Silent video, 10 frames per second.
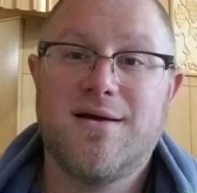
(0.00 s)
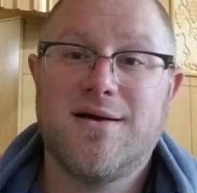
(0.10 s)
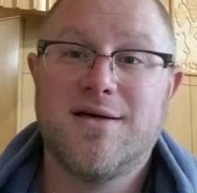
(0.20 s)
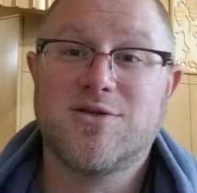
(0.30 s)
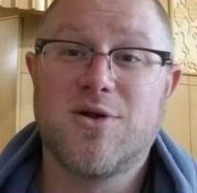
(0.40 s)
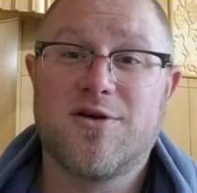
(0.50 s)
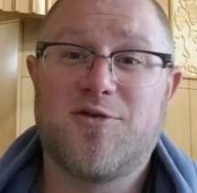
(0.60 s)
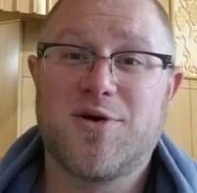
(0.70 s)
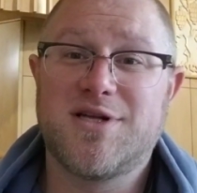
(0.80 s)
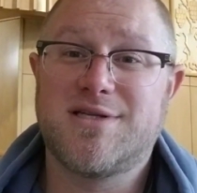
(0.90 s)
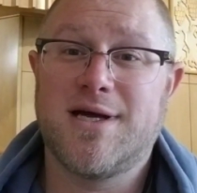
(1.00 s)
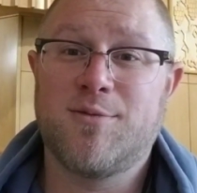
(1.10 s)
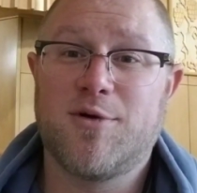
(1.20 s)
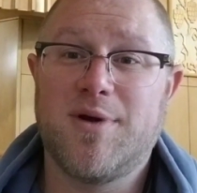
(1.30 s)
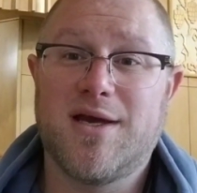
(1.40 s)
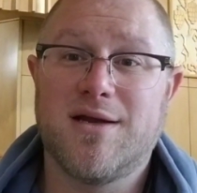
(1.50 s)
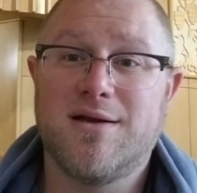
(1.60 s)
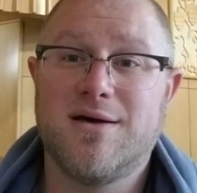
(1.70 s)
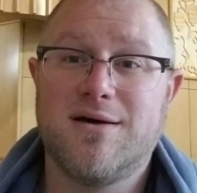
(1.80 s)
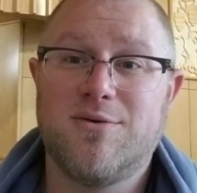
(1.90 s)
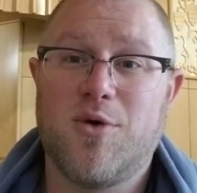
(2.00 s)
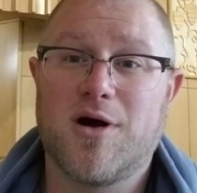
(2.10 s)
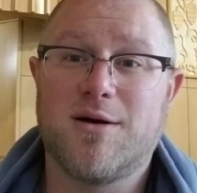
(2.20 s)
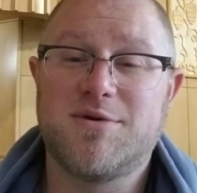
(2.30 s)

So I look forward to the time where we can walk up